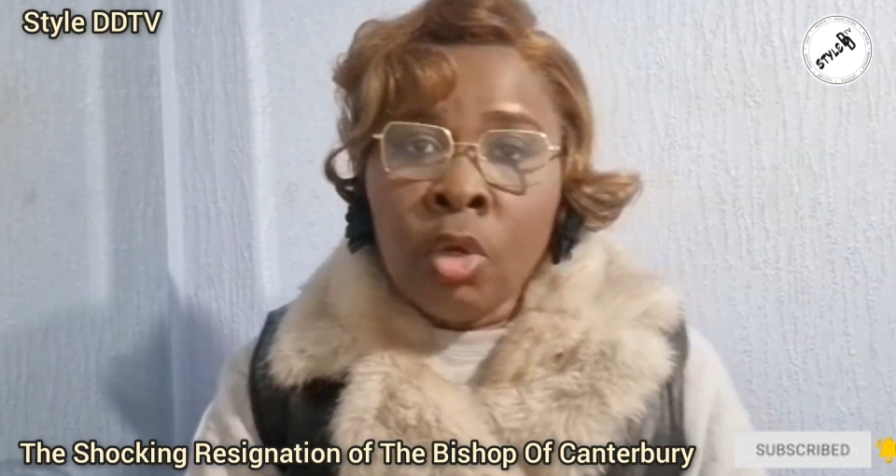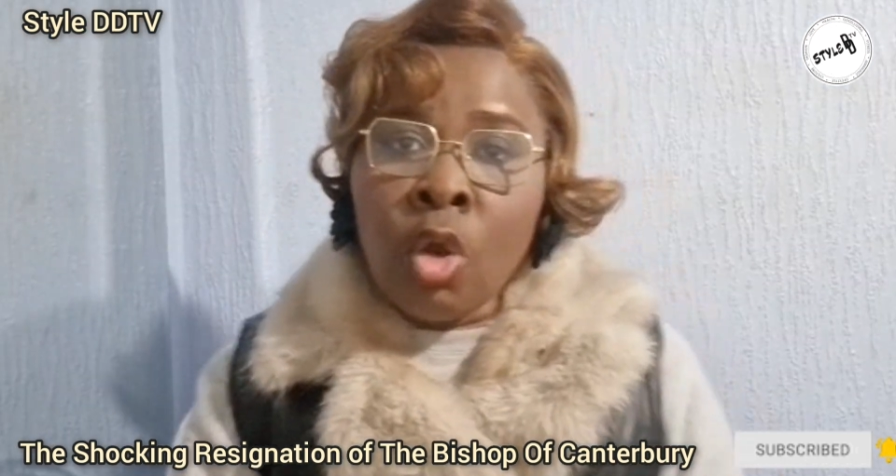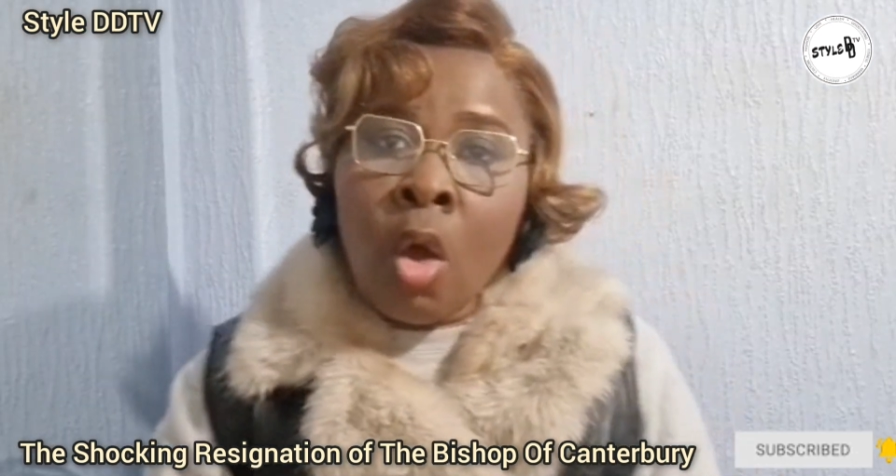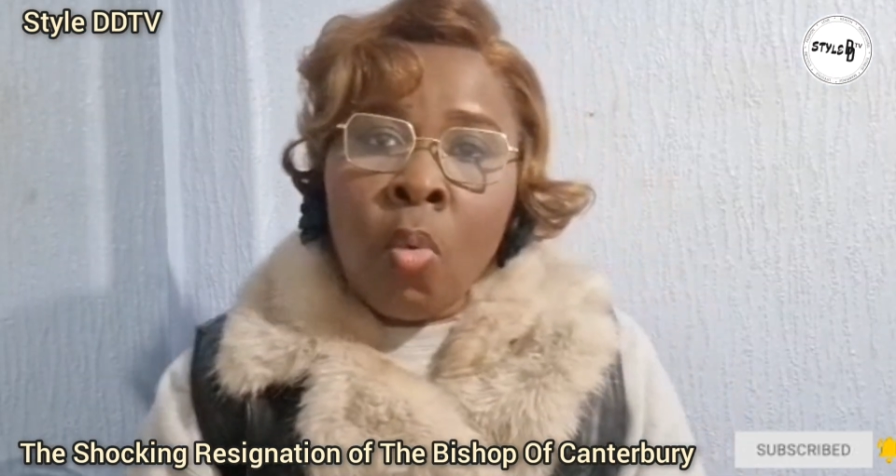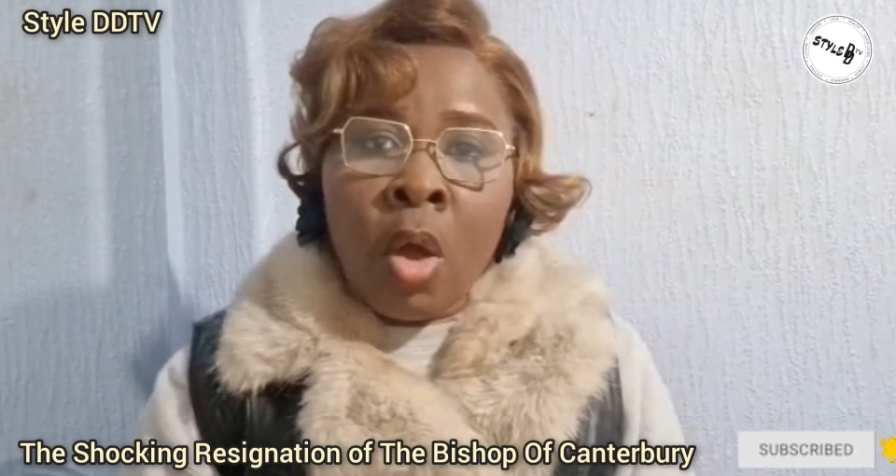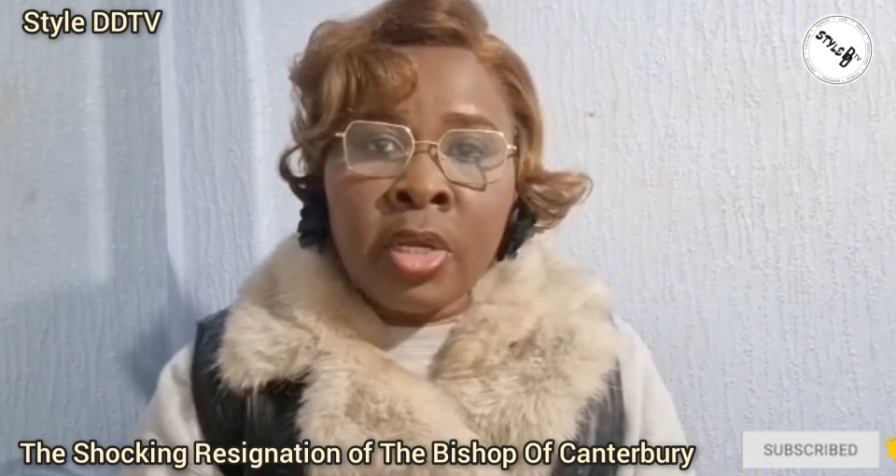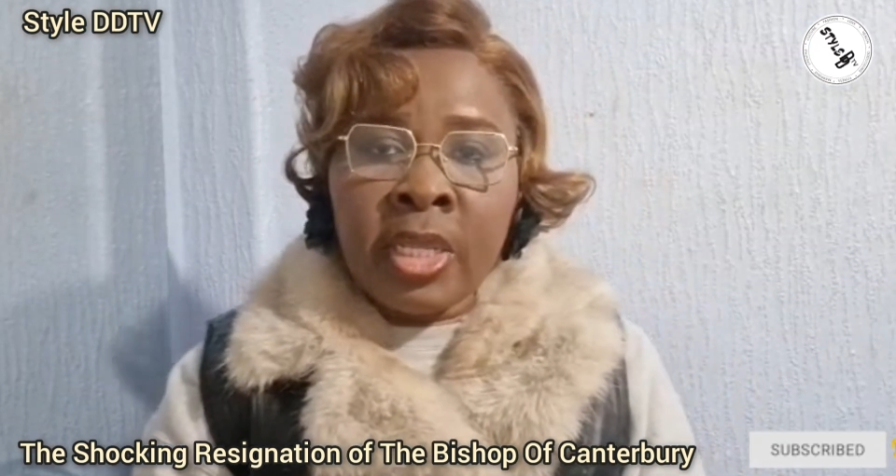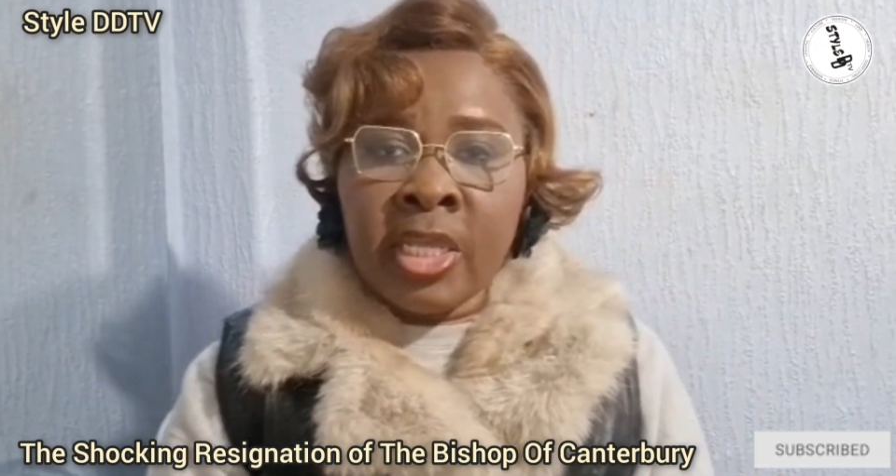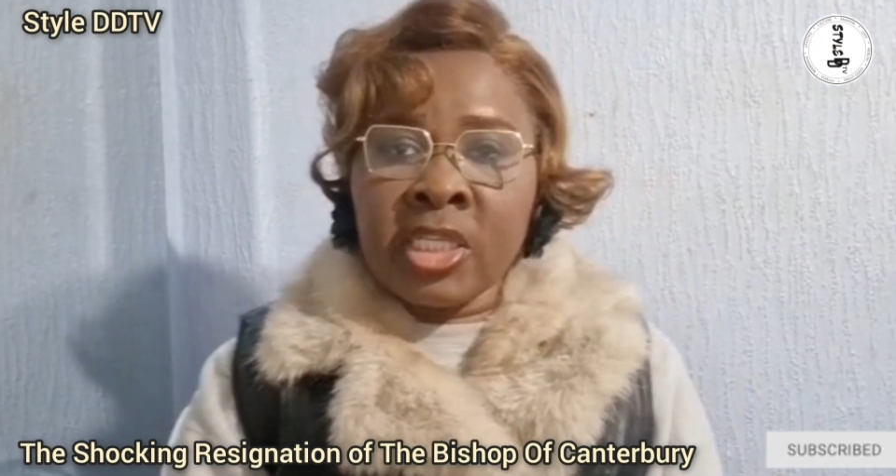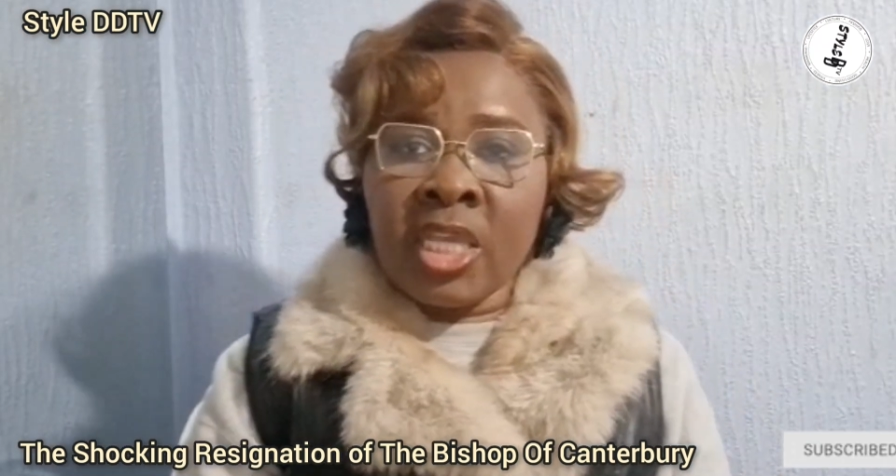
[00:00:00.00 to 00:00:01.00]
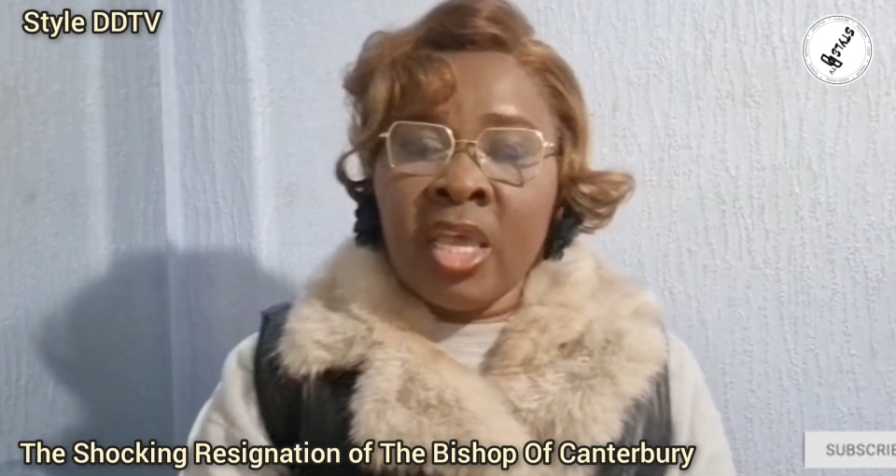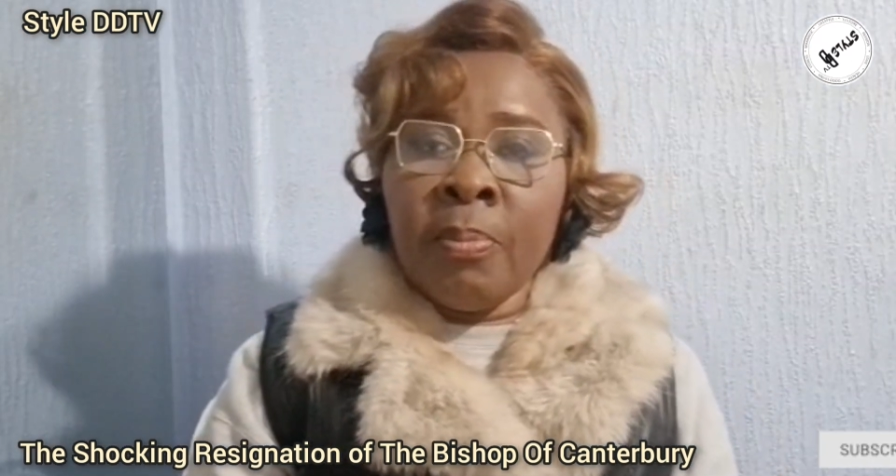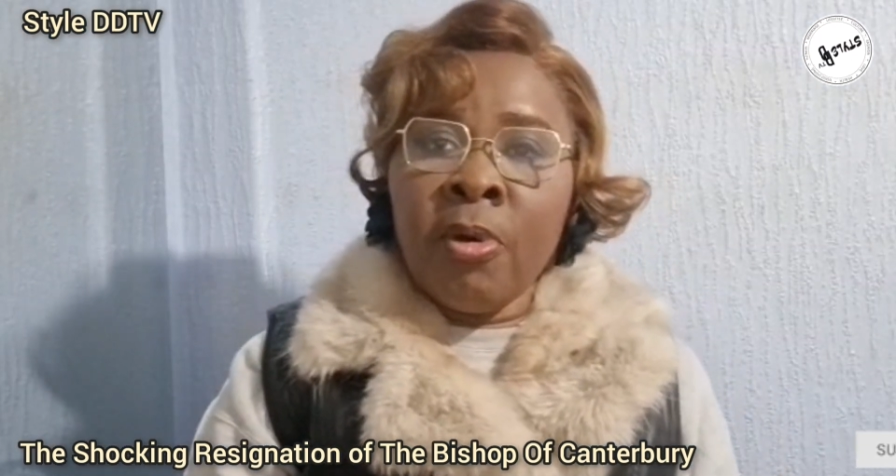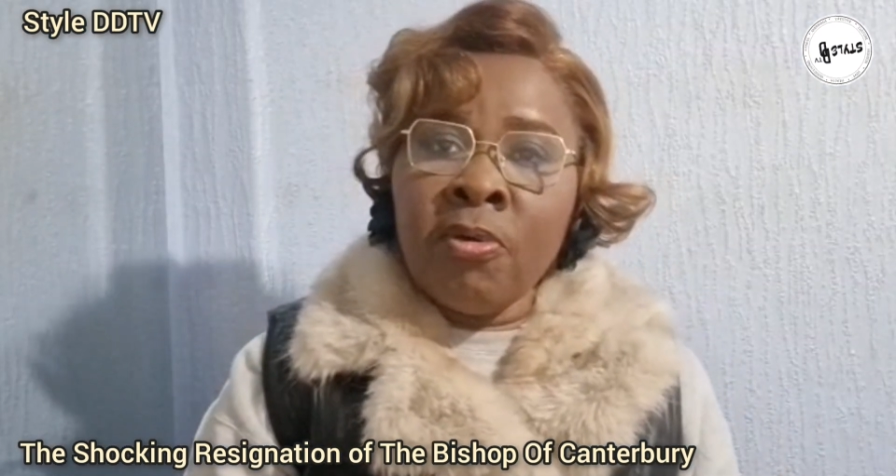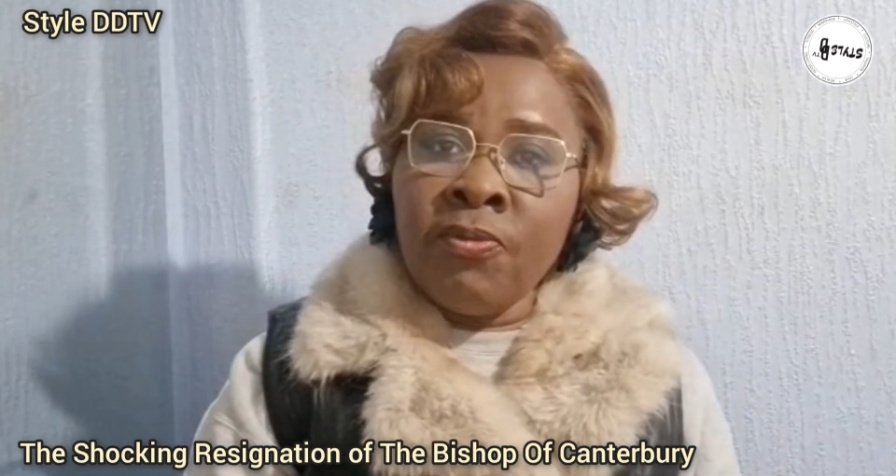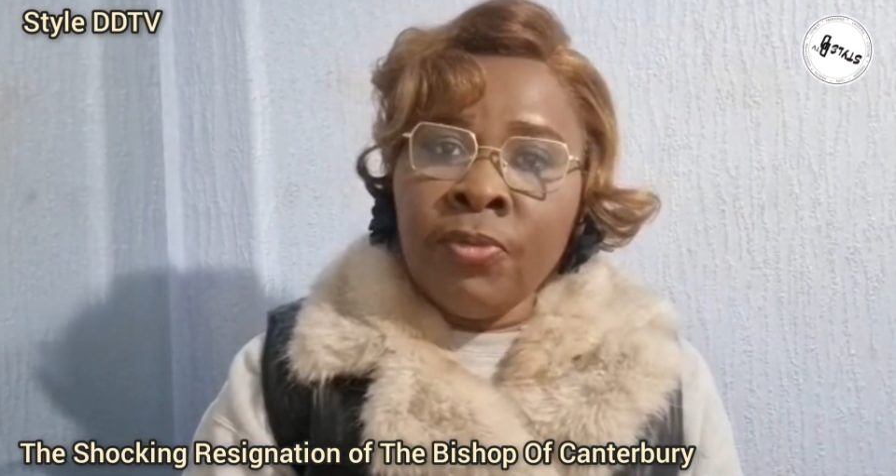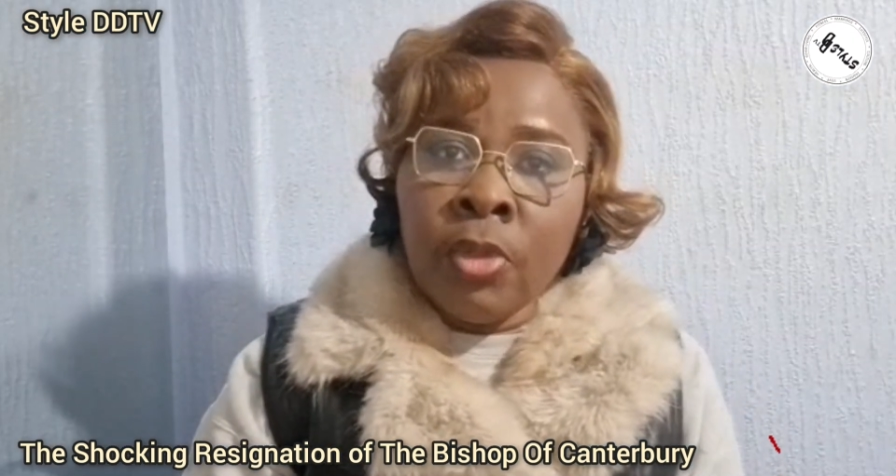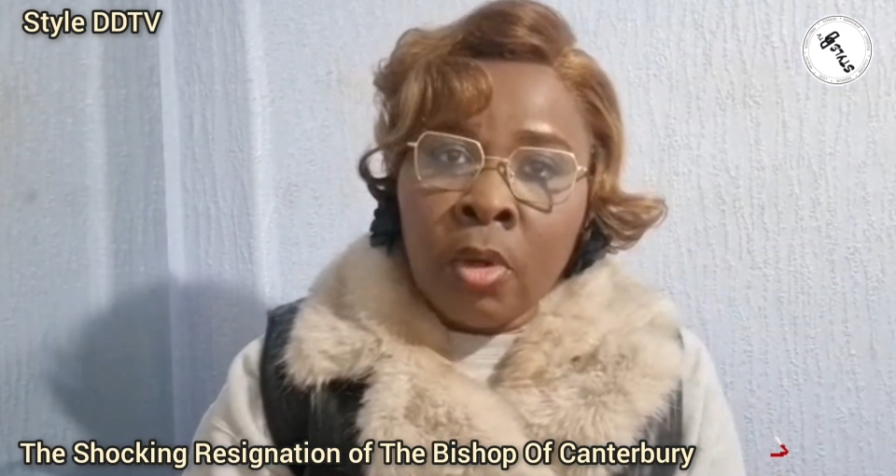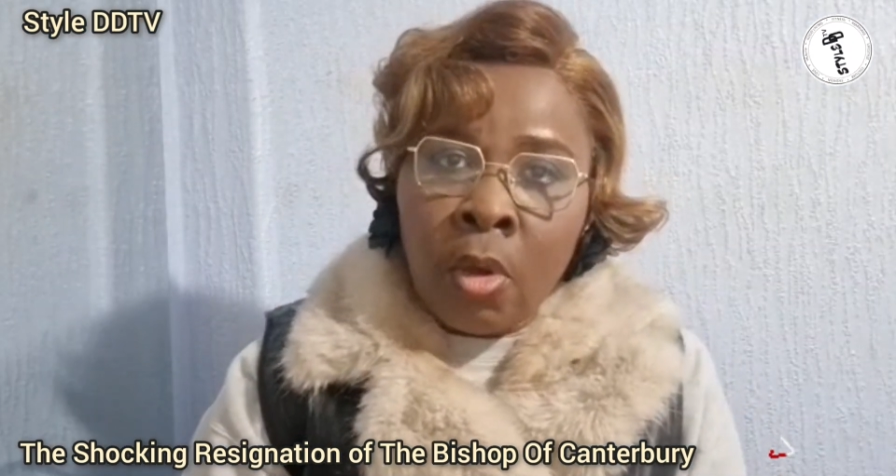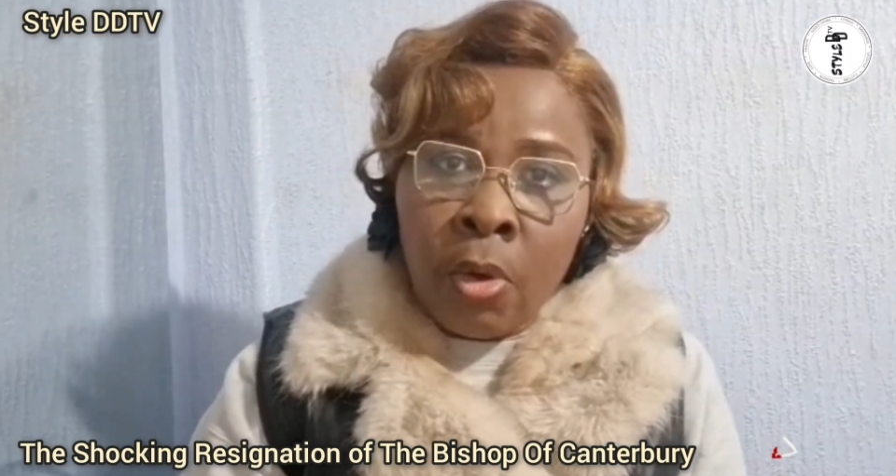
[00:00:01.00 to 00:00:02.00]
No one is above
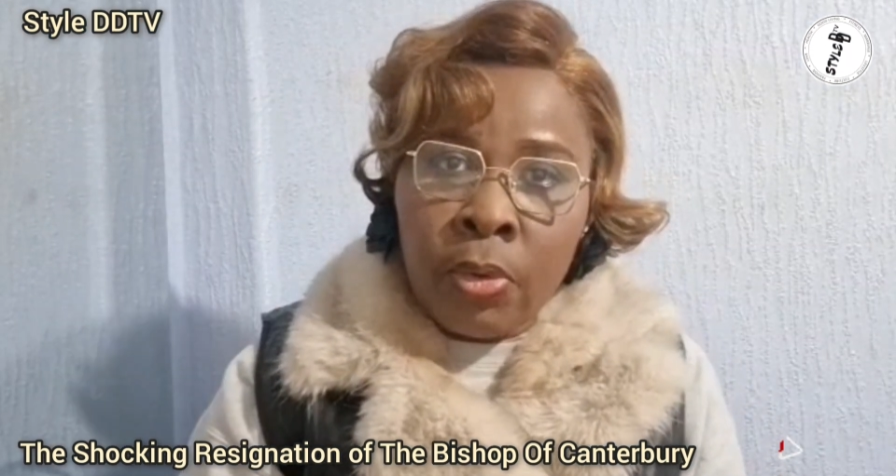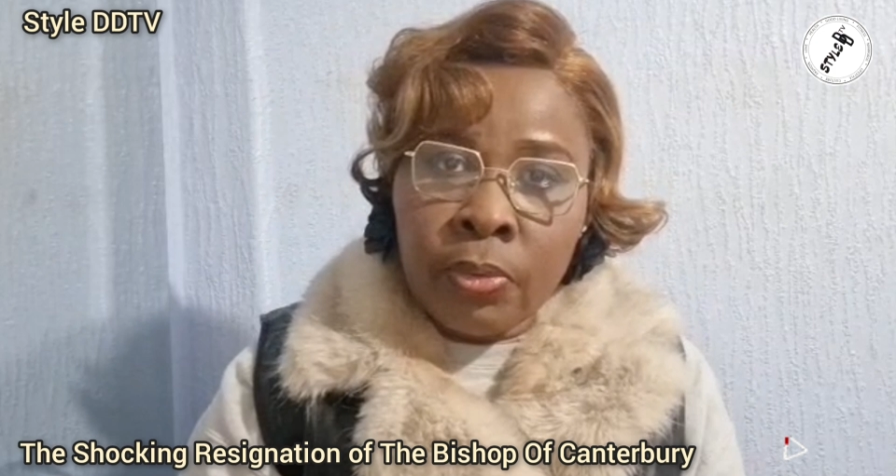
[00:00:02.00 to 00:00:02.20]
the law.